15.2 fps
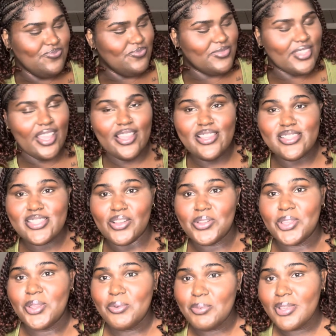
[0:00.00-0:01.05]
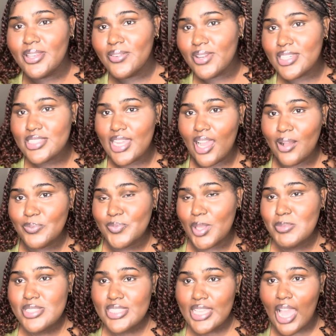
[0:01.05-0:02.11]
Y'all, he's so cute. But anyways, y'all, I'm going
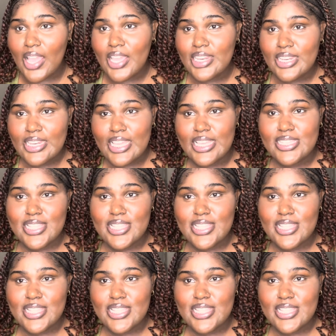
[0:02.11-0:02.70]
to see y'all in the next